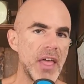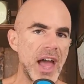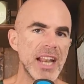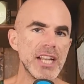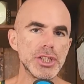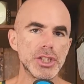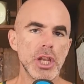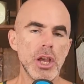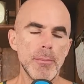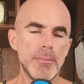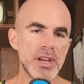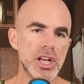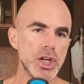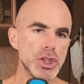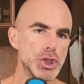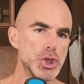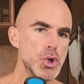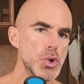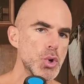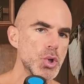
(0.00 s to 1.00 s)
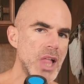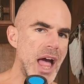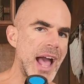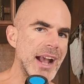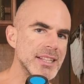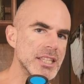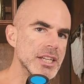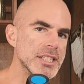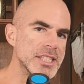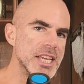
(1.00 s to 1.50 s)
that is because you
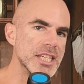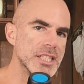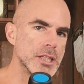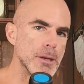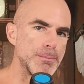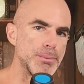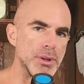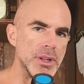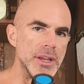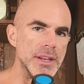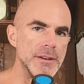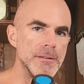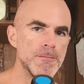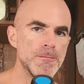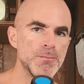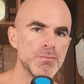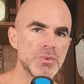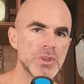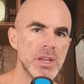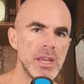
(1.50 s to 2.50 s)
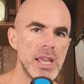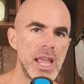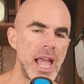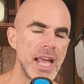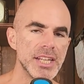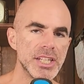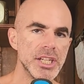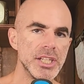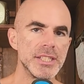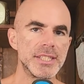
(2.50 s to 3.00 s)
lack the discipline
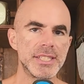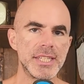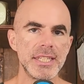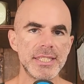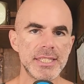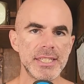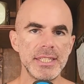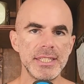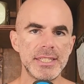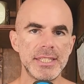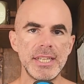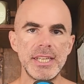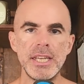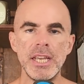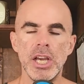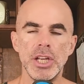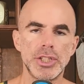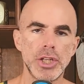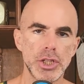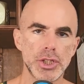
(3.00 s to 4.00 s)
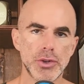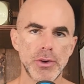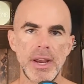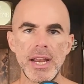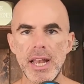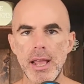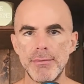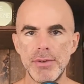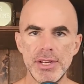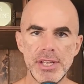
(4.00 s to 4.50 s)
and consistency to
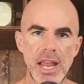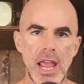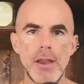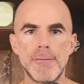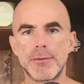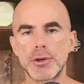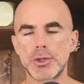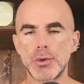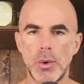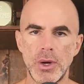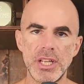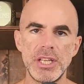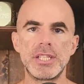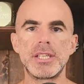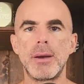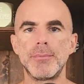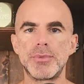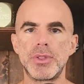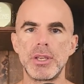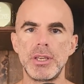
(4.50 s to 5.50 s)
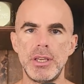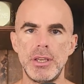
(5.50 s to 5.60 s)
train every day for 20-something